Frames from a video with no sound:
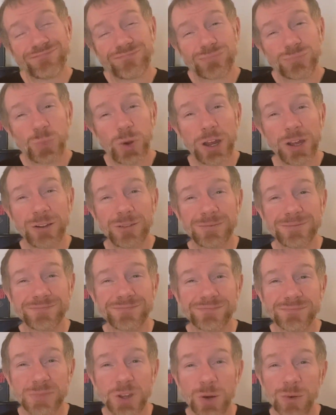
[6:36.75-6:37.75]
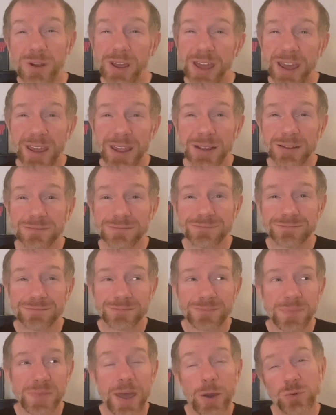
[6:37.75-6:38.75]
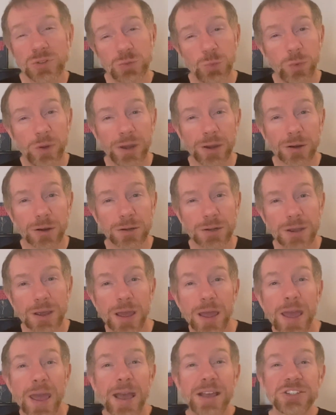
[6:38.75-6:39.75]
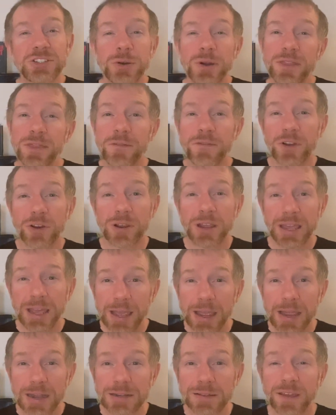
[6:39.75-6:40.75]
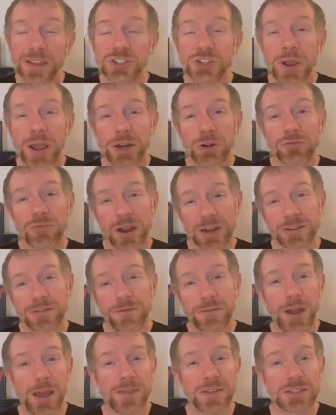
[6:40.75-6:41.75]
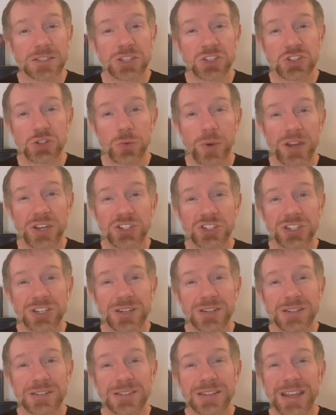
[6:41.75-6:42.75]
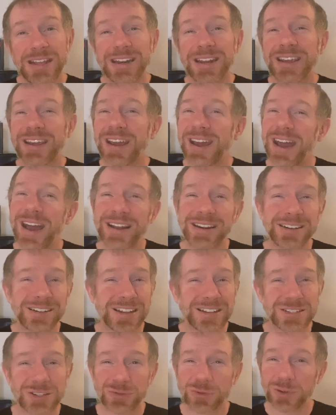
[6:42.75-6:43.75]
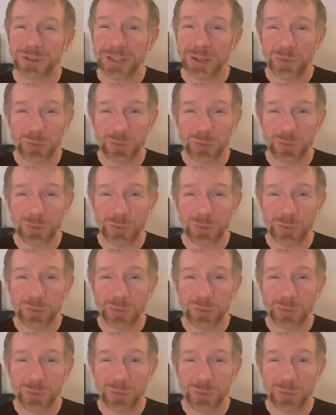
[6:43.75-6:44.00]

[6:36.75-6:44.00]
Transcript: well, okay, that was weird. And so at the very end, they try to rectify the situation, and it kind of doesn't really